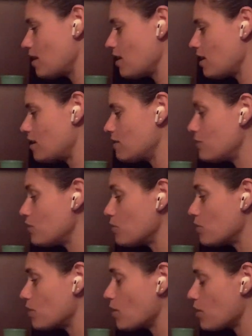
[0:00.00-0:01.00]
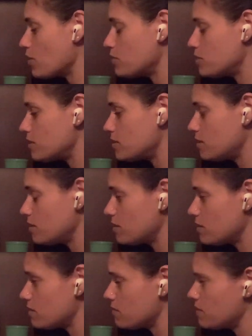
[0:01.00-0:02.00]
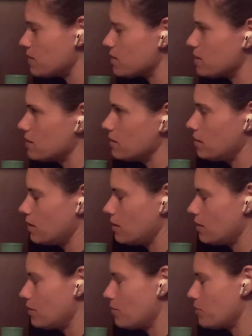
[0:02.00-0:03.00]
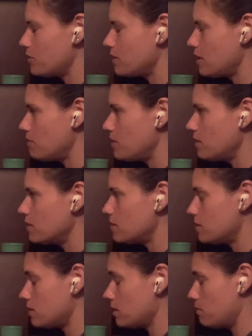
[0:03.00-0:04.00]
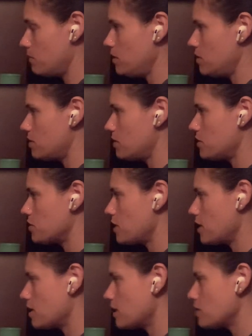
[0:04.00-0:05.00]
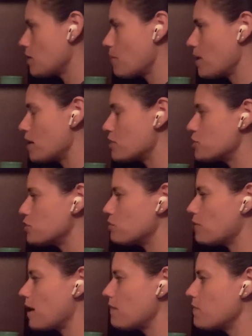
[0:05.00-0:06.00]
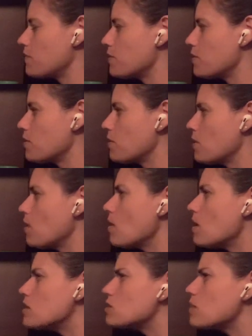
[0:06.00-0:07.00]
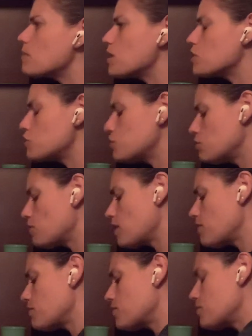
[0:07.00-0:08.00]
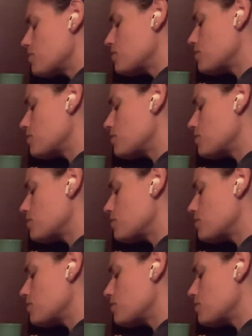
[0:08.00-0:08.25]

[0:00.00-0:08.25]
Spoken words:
And if you don't know what ROTC is, it's basically like, pretend it's like military training. They taught me how to shoot a rifle, though. They taught me how to shoot a rifle.